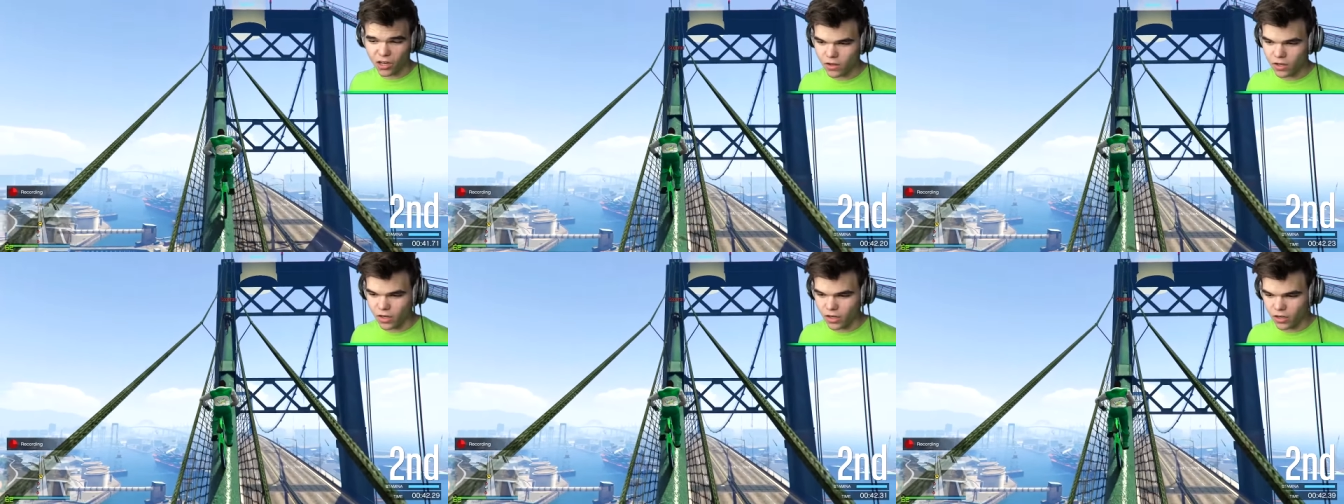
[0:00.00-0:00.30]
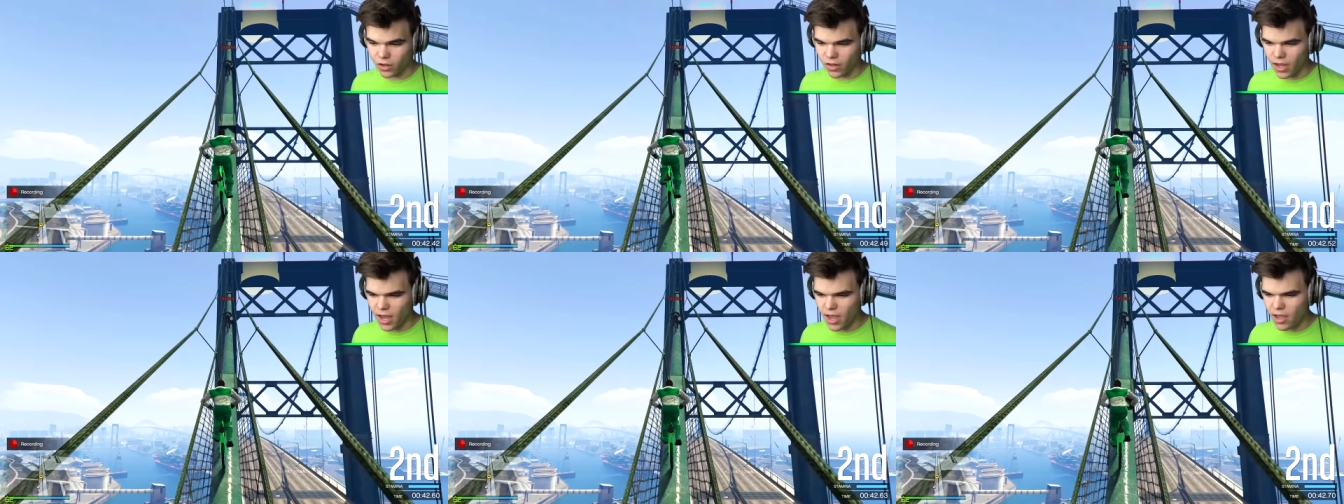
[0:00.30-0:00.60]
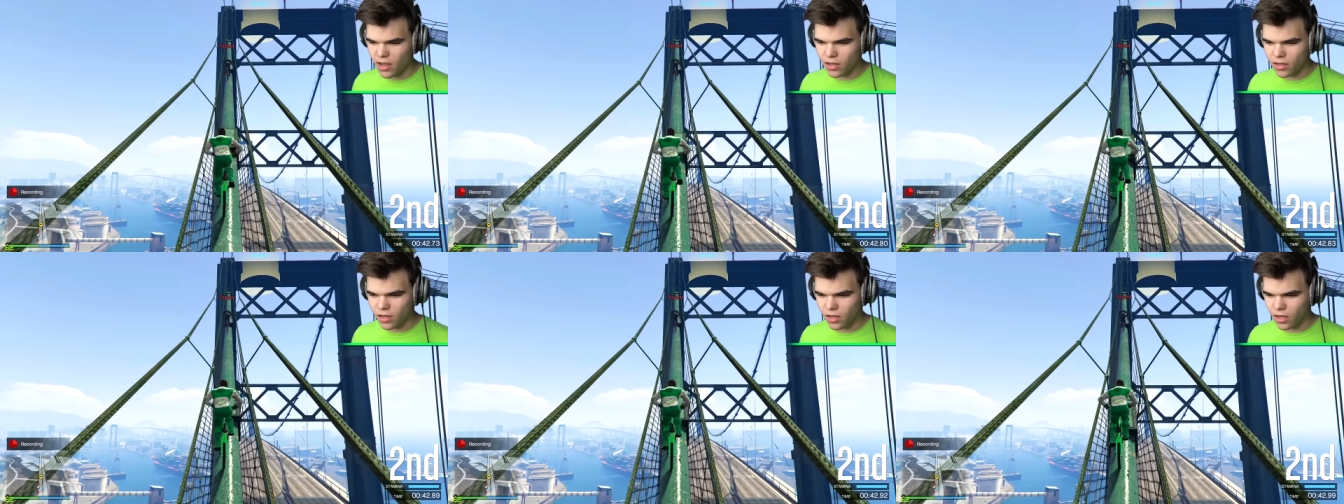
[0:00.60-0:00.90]
You didn't know
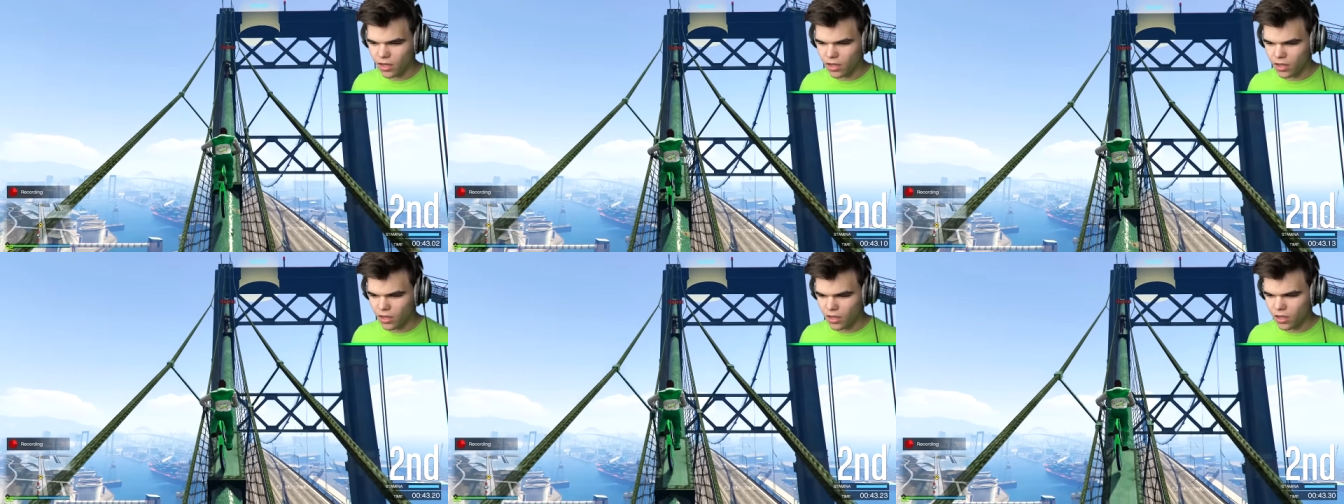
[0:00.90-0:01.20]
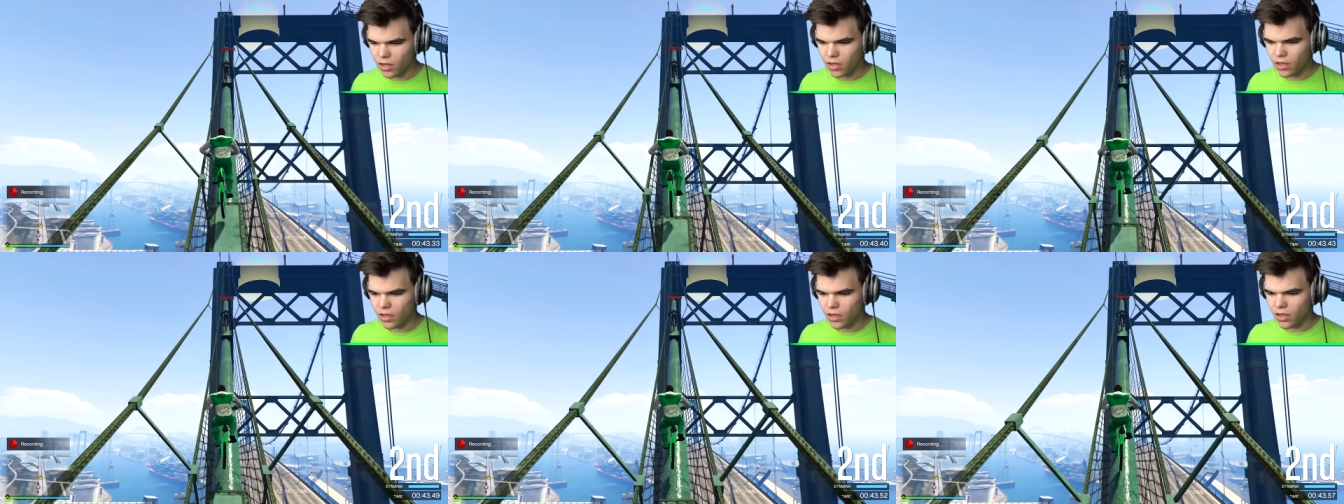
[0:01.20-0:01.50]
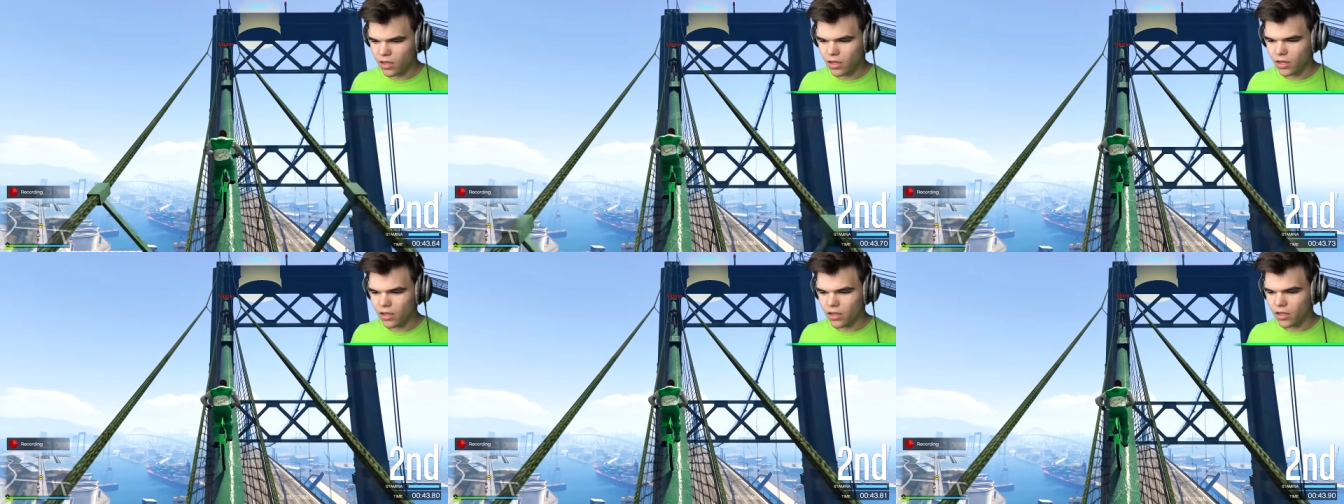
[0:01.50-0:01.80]
that? well,
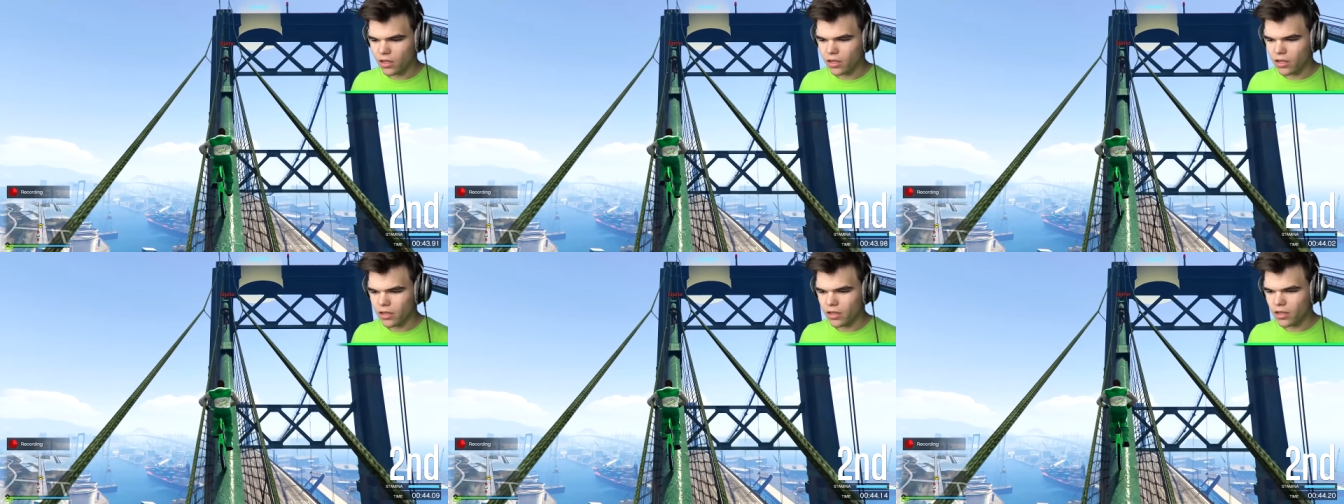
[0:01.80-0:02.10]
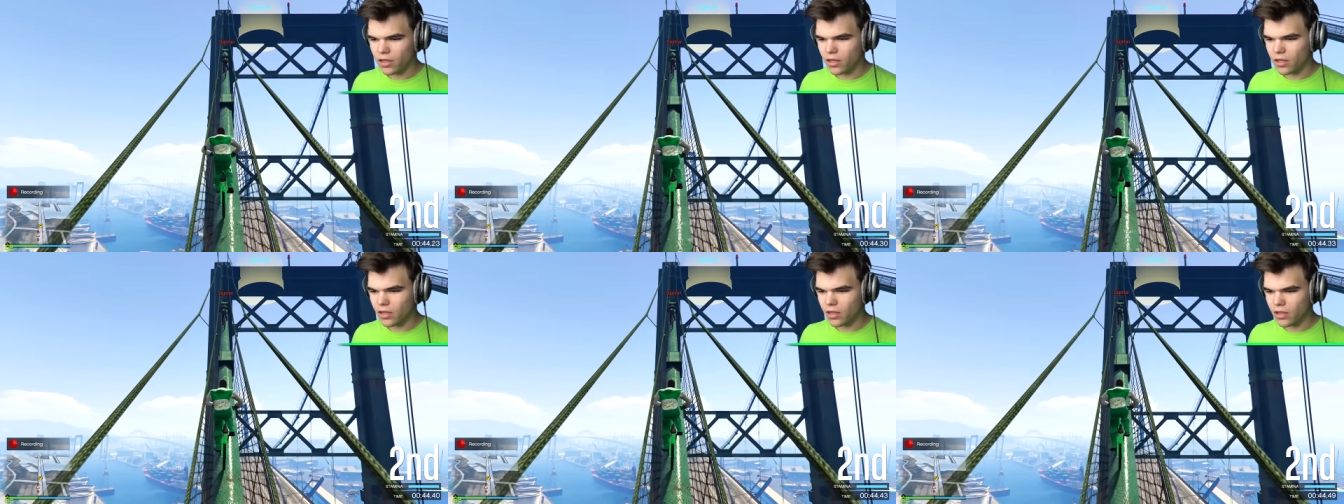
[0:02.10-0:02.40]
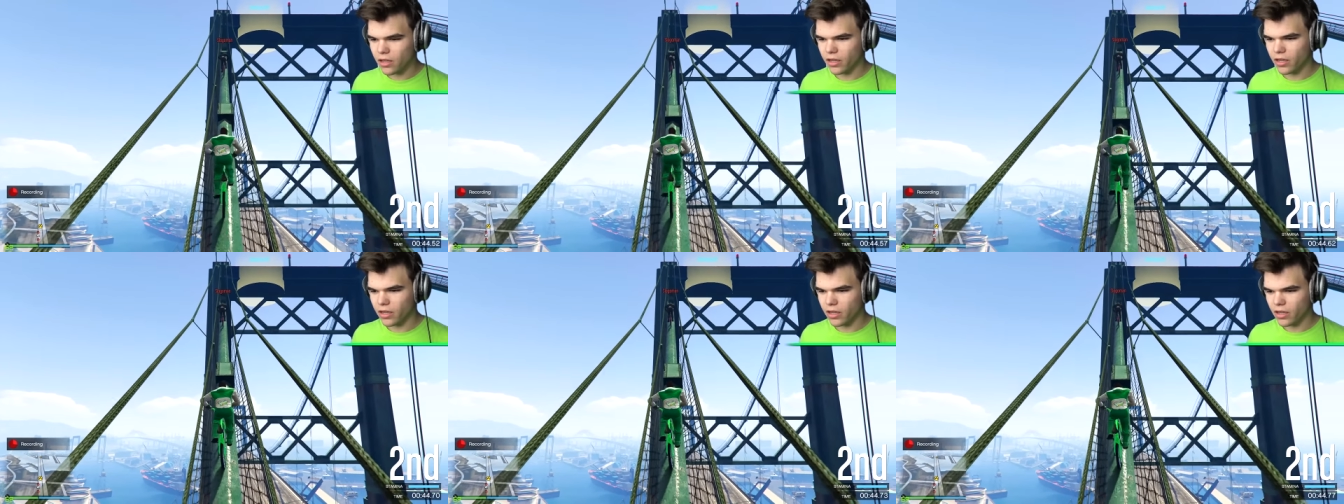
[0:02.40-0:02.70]
I was never
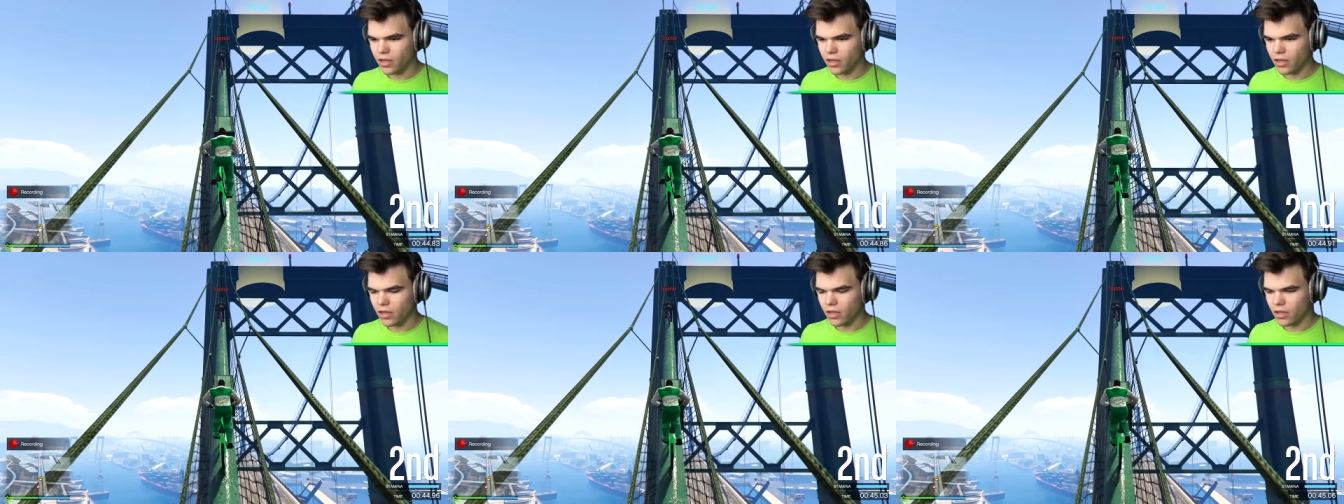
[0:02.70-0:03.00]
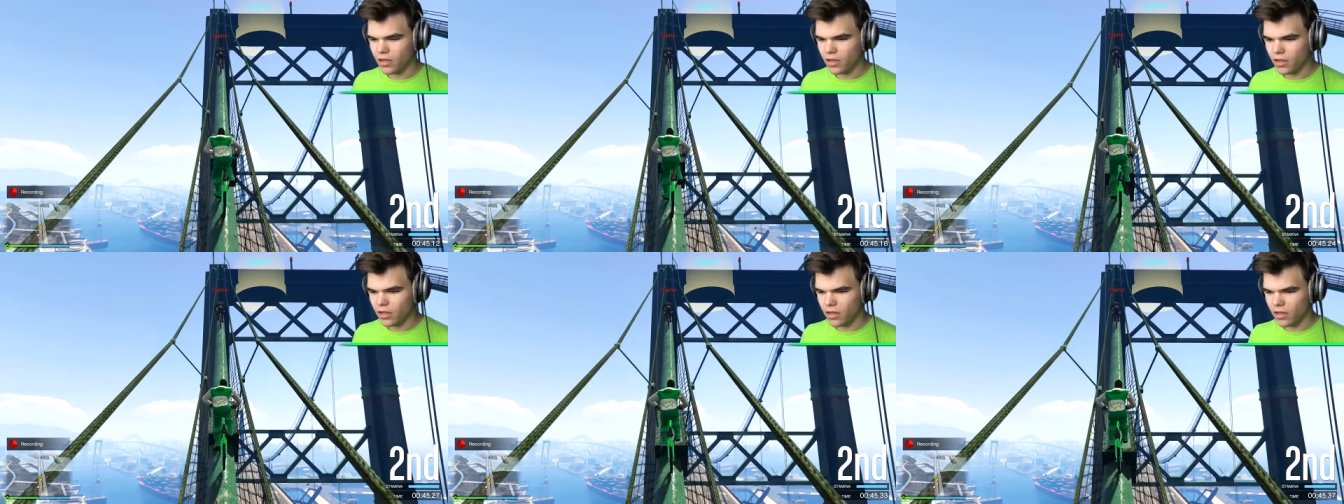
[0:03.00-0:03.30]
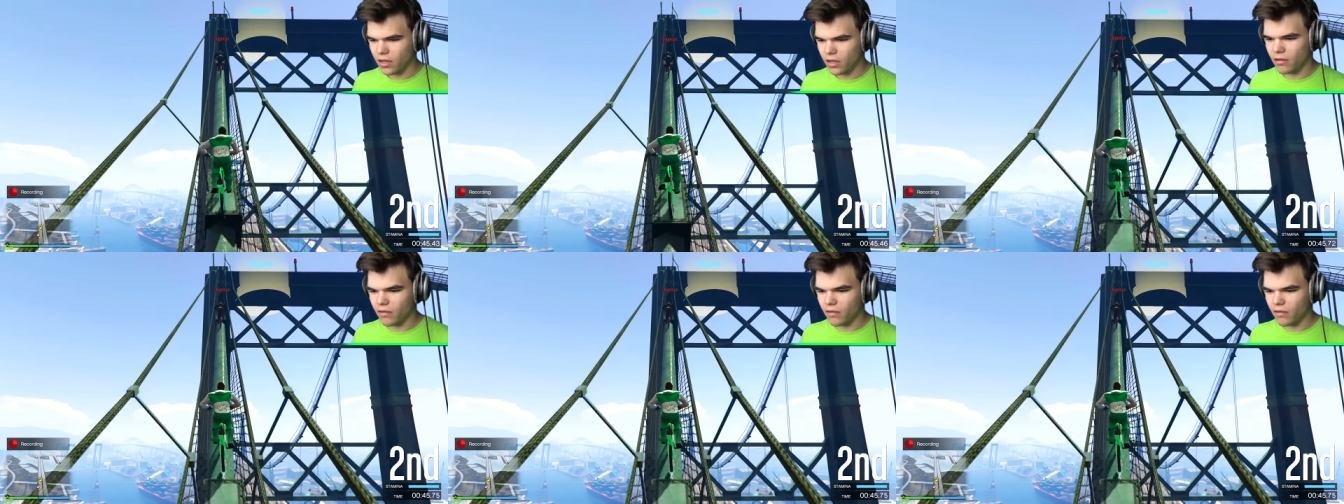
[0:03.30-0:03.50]
that scared about? in my life.